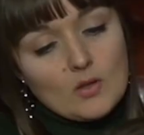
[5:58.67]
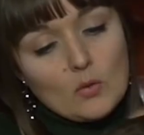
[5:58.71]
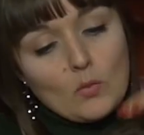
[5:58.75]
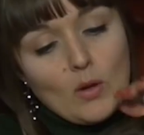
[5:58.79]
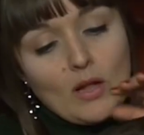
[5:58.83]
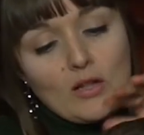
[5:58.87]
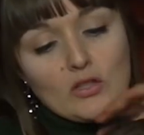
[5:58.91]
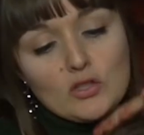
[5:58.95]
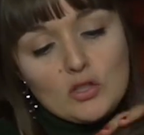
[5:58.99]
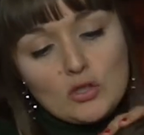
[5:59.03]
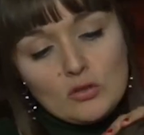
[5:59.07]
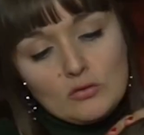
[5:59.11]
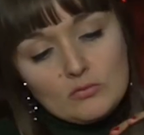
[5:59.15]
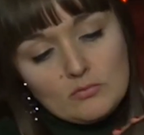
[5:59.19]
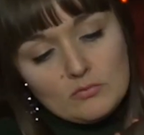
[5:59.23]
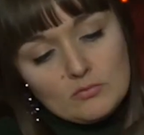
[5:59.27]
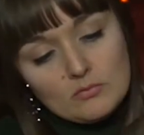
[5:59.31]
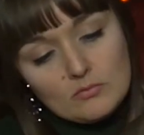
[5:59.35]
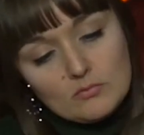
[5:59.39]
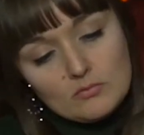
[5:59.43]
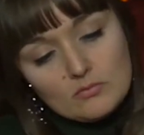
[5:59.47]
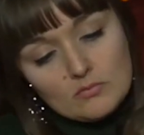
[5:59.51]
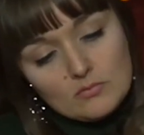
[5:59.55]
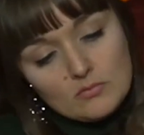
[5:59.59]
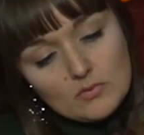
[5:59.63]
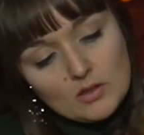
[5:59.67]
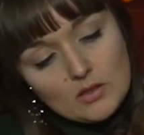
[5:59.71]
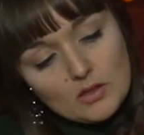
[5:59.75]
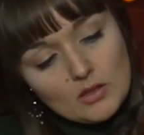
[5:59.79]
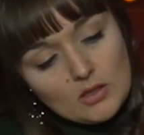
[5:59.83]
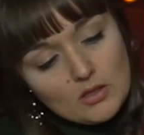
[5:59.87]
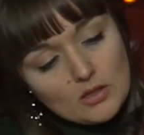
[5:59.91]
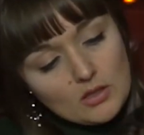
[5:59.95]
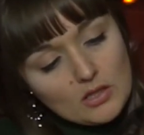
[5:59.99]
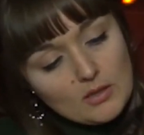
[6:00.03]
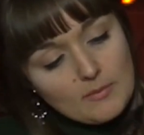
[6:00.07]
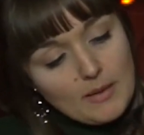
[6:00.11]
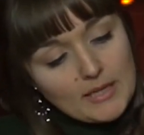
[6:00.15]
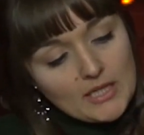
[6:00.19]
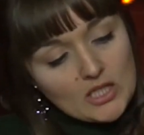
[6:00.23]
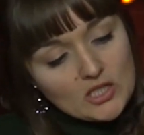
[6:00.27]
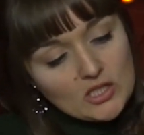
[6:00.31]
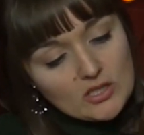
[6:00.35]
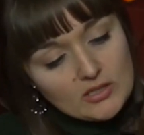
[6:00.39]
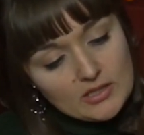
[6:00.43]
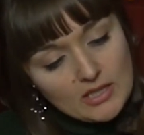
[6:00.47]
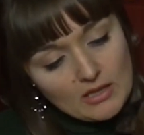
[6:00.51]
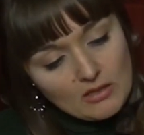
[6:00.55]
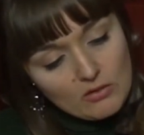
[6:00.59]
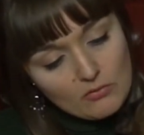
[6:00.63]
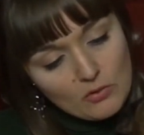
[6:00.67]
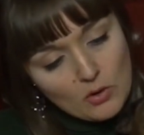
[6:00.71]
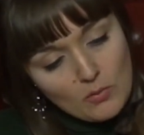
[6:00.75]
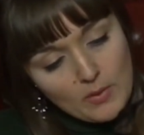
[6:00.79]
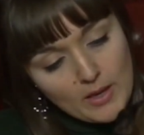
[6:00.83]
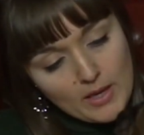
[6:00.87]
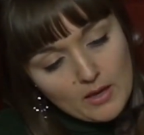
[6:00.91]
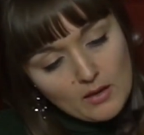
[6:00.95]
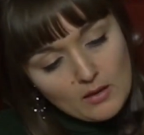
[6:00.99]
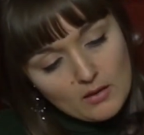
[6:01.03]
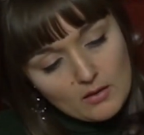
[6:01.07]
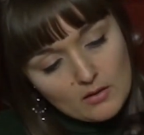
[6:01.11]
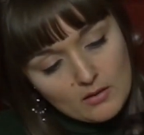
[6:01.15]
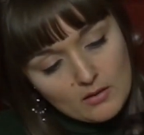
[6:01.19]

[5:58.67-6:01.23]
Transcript: Well done. You managed to sit through it.